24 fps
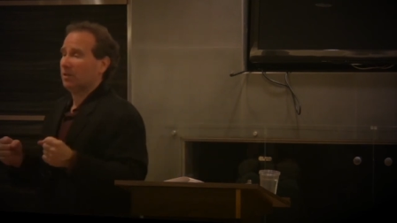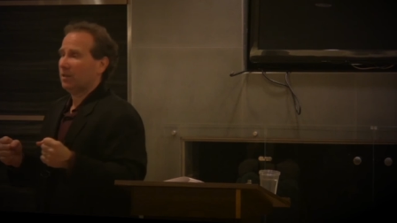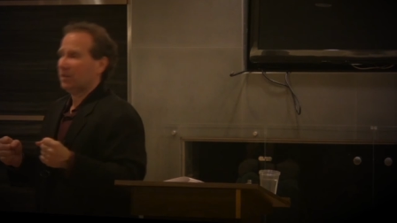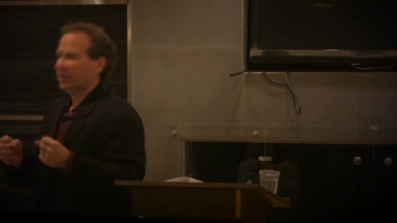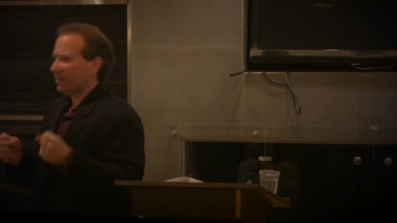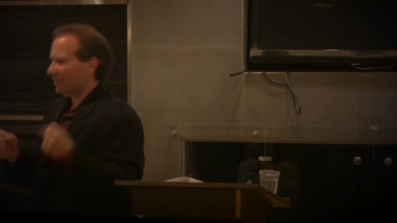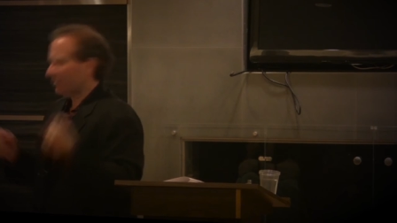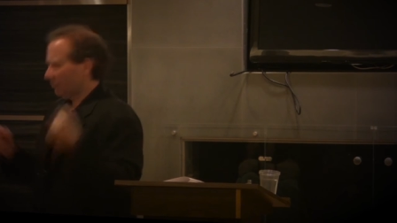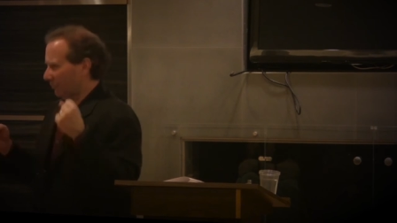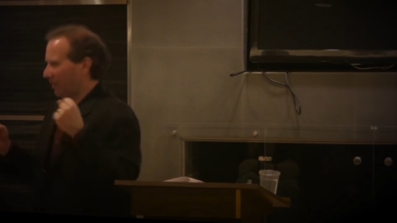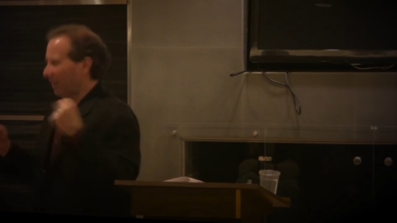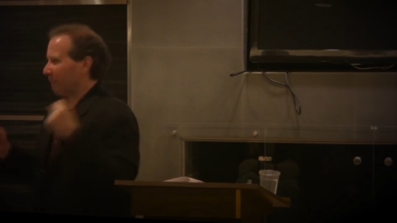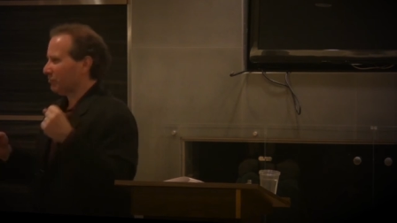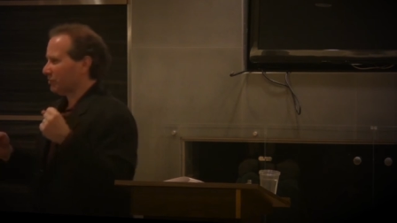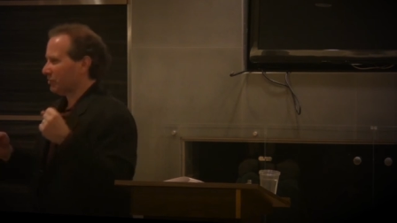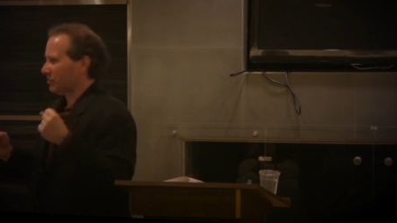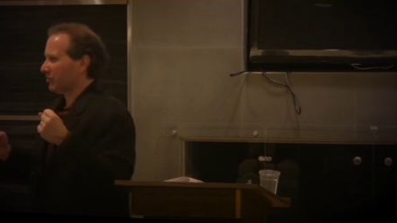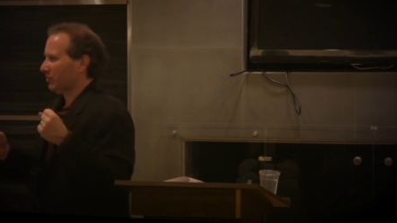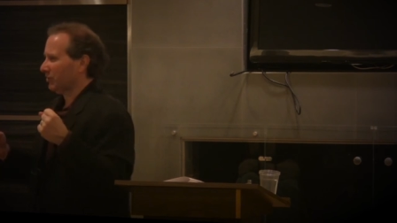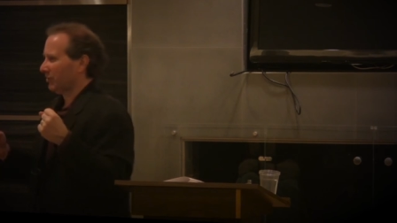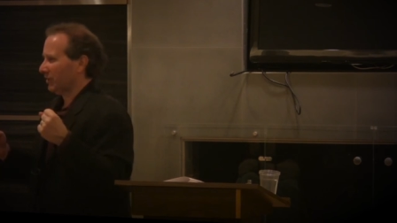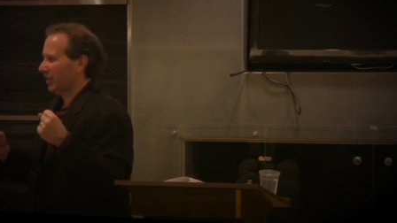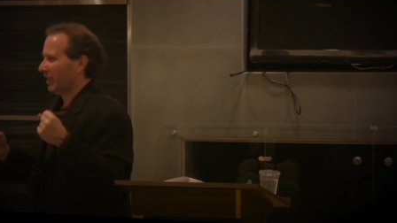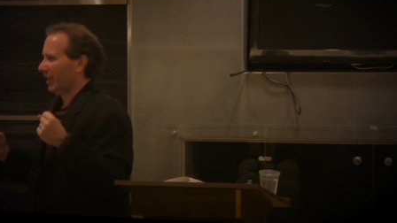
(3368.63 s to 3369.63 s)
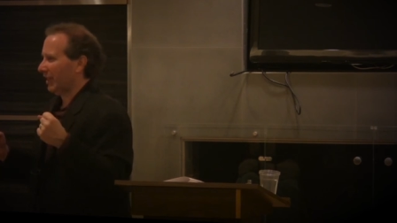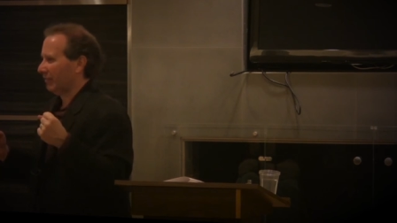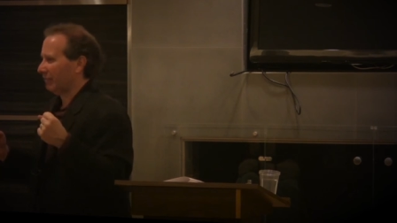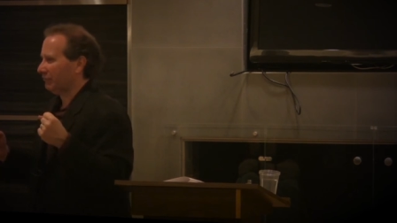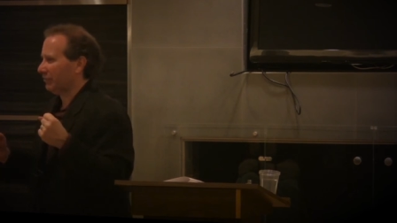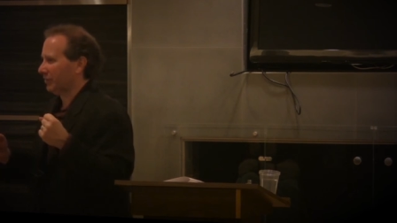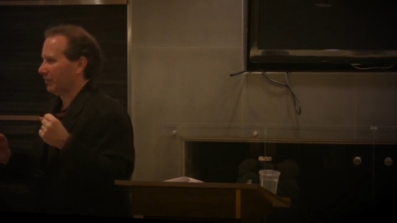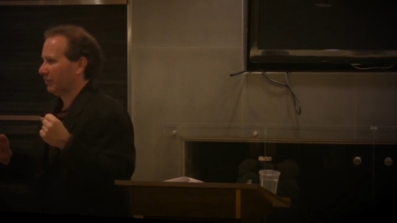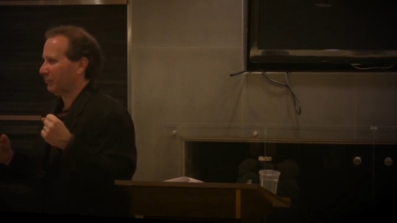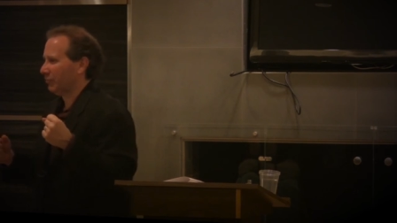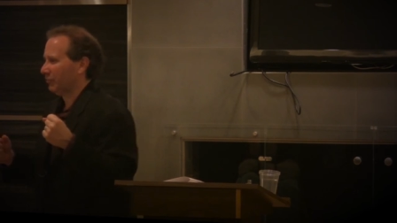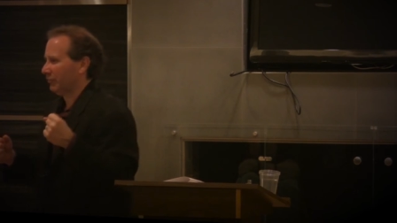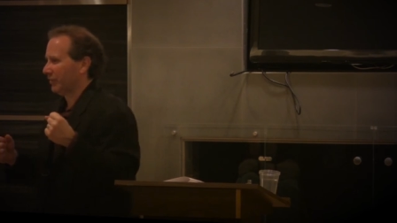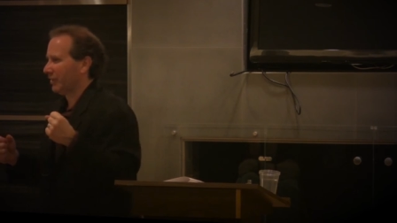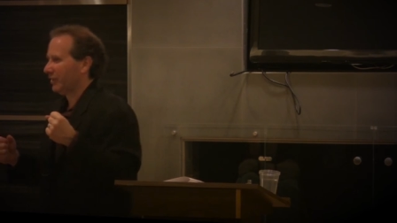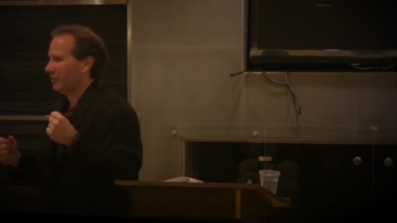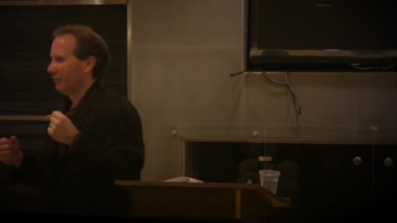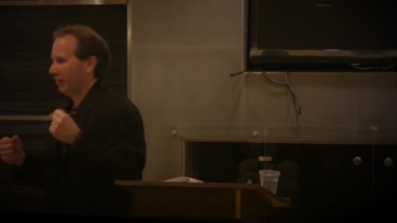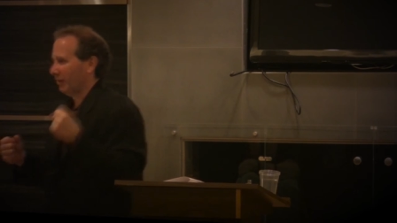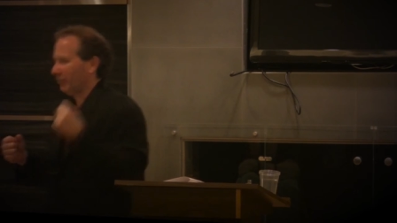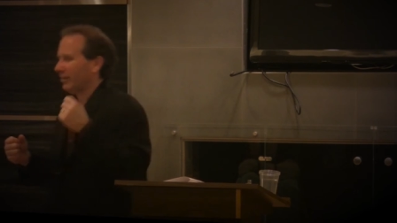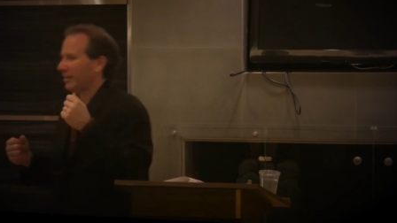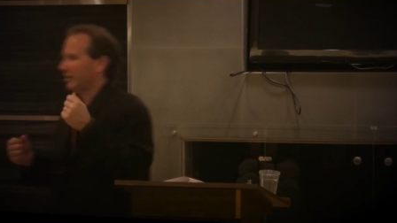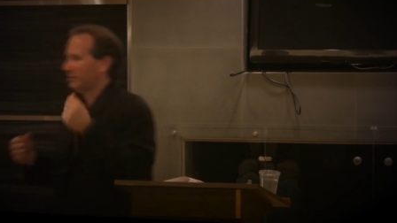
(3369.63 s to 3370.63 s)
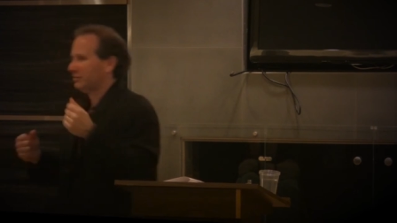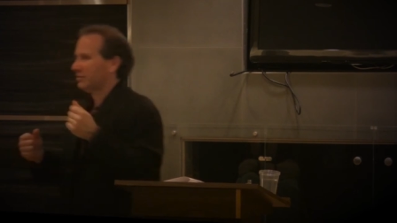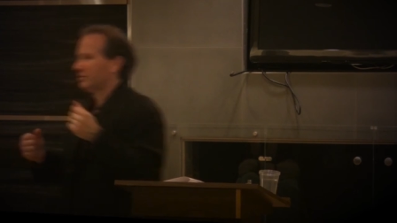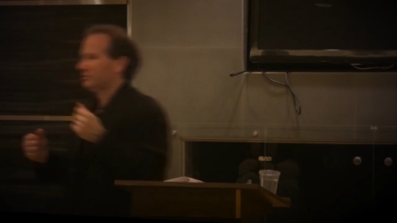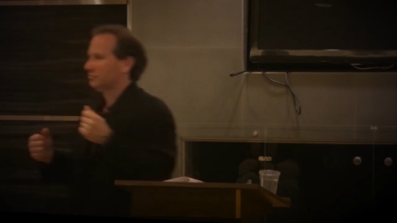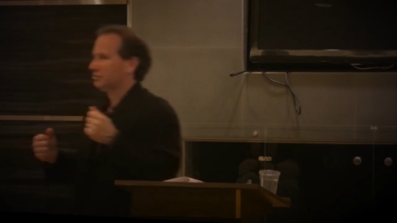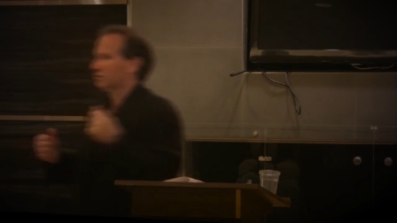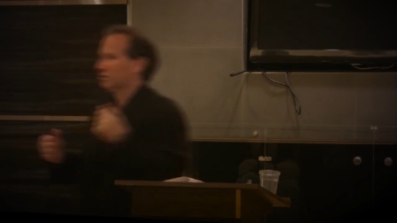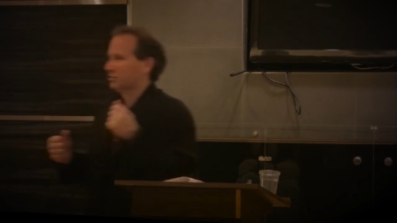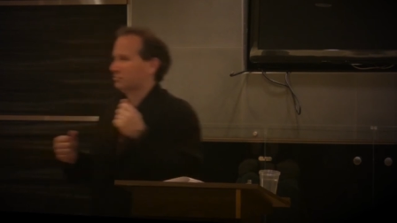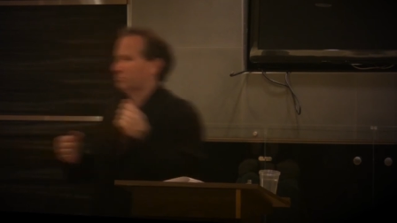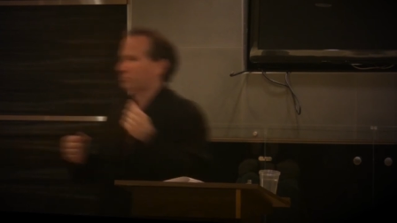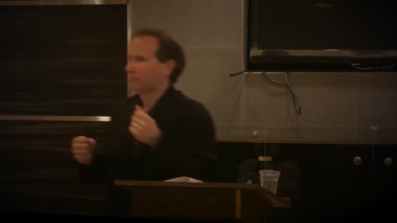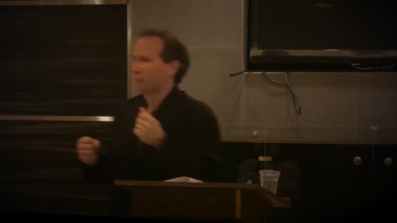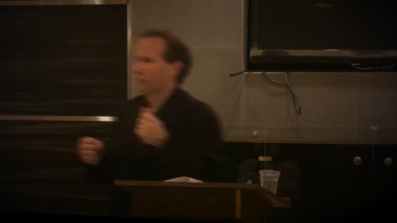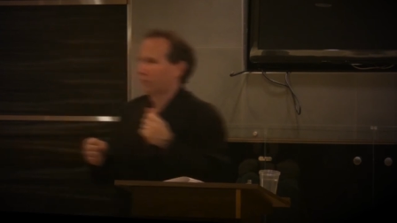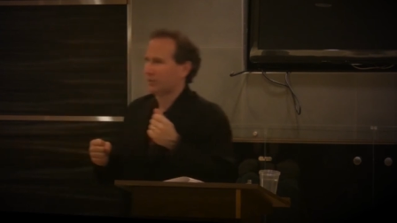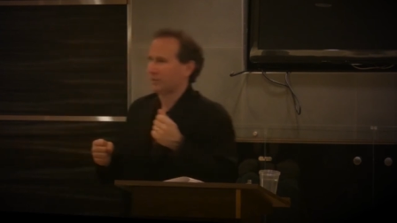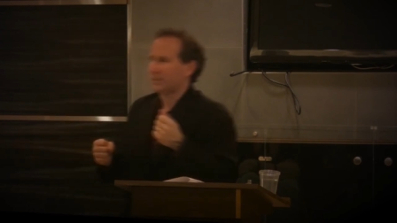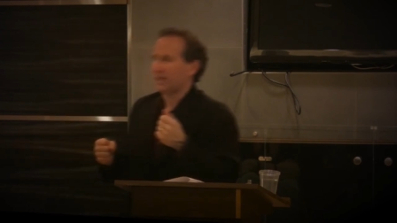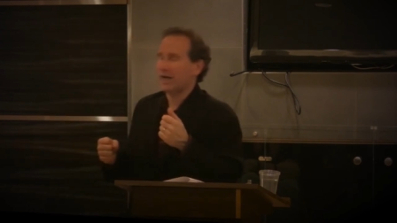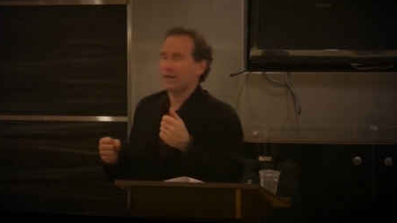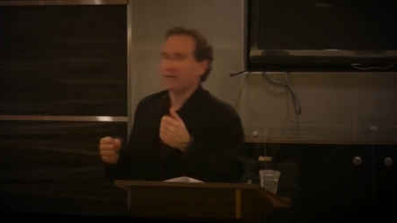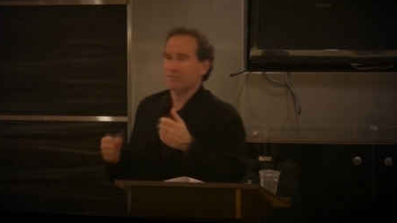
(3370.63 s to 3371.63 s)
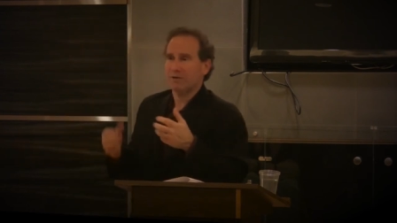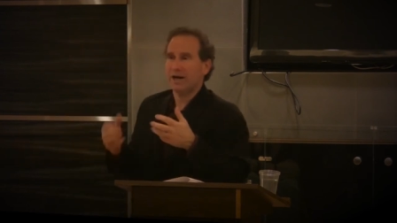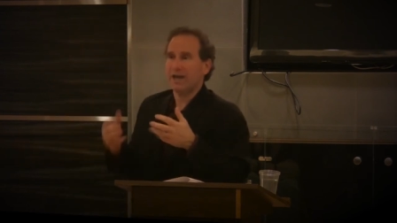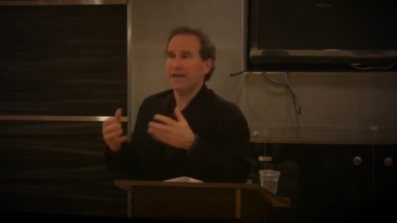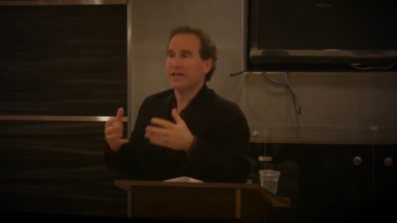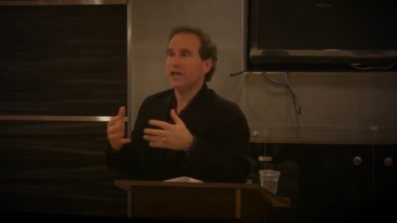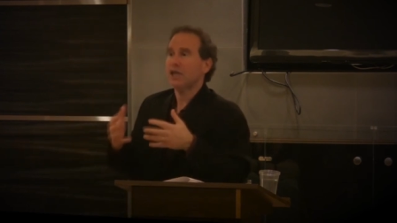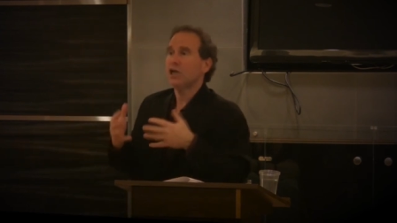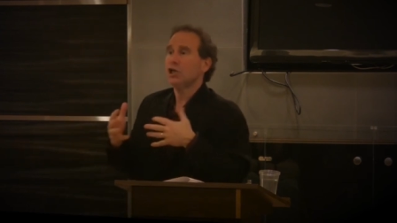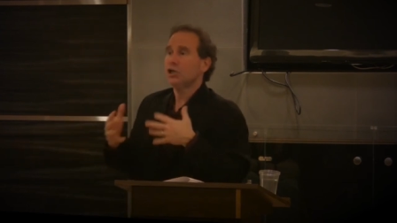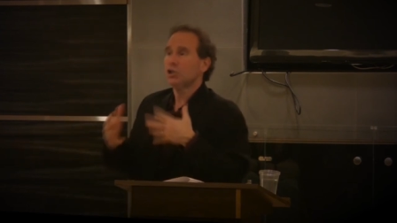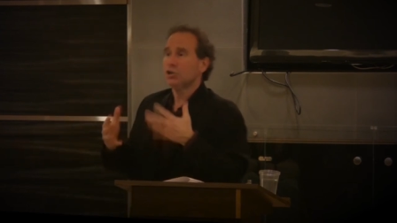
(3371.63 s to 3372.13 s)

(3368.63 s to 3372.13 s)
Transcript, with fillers: I think Ray was still alive when the movie came out. Ray, it was just before he died, right?